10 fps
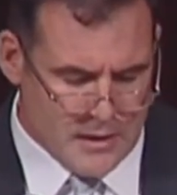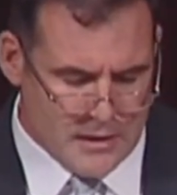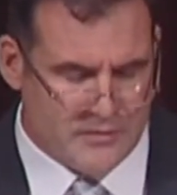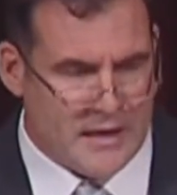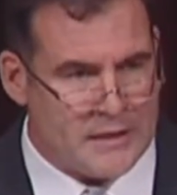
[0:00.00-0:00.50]

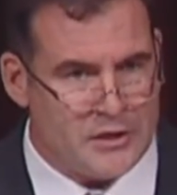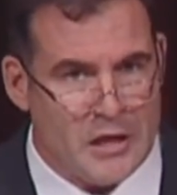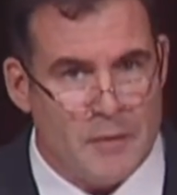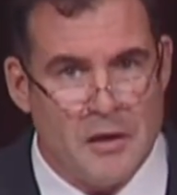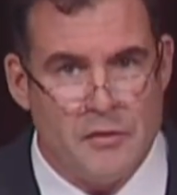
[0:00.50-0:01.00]
is
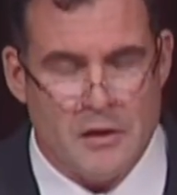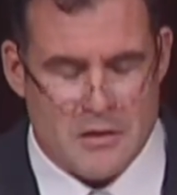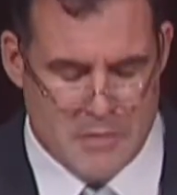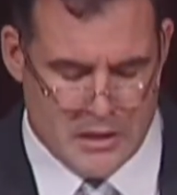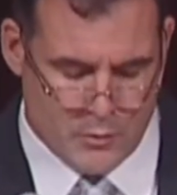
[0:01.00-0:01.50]
catching up, I think,
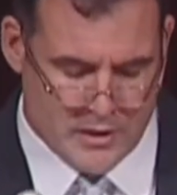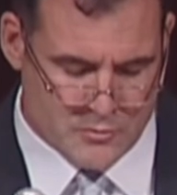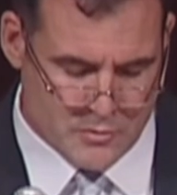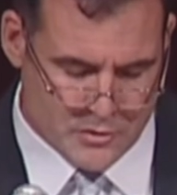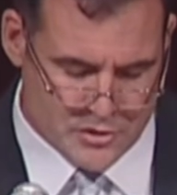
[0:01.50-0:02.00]
in many ways with our